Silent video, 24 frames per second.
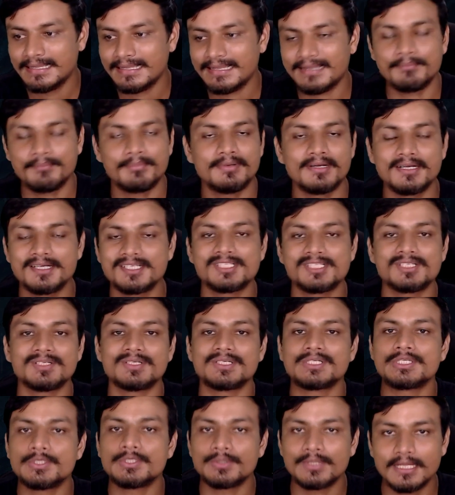i'm pretty
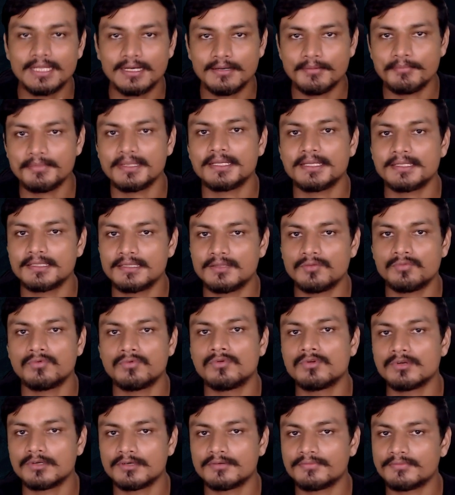sure you can make the
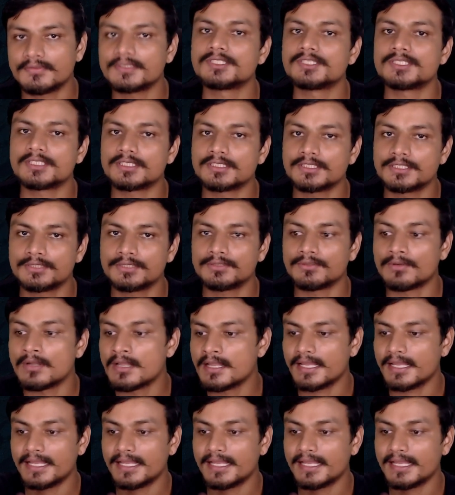folder feature too